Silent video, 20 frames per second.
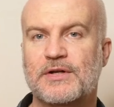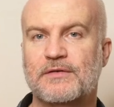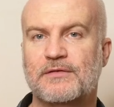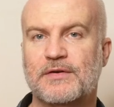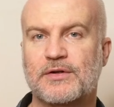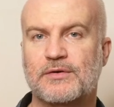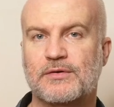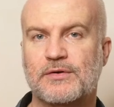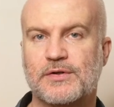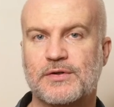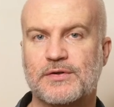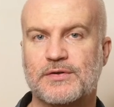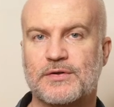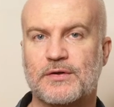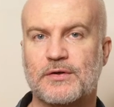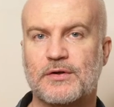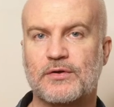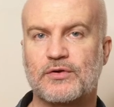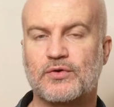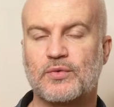have introduced a
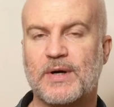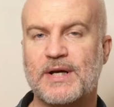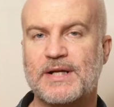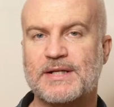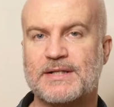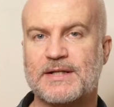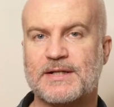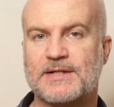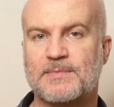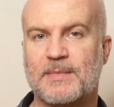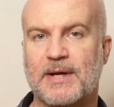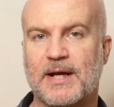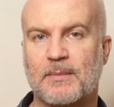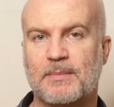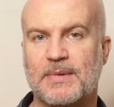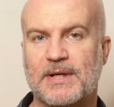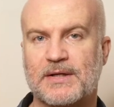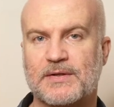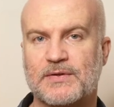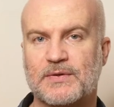new 26
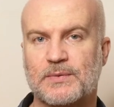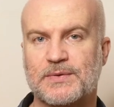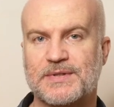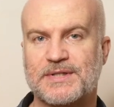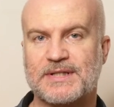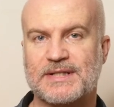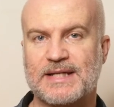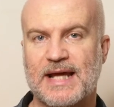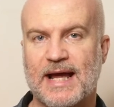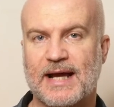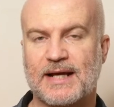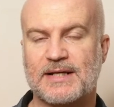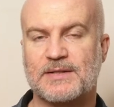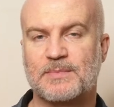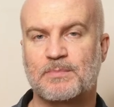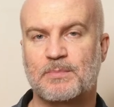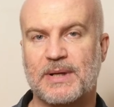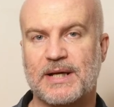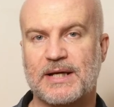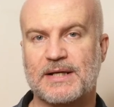megapixel
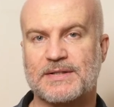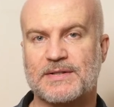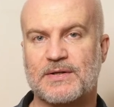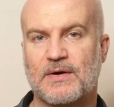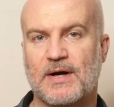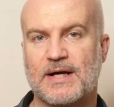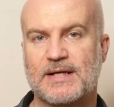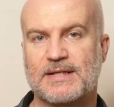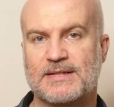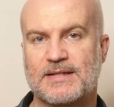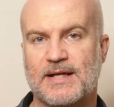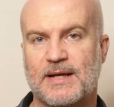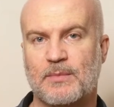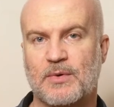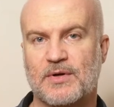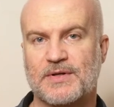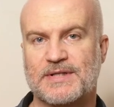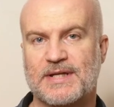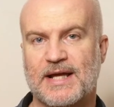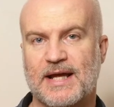stacked BSI CMOS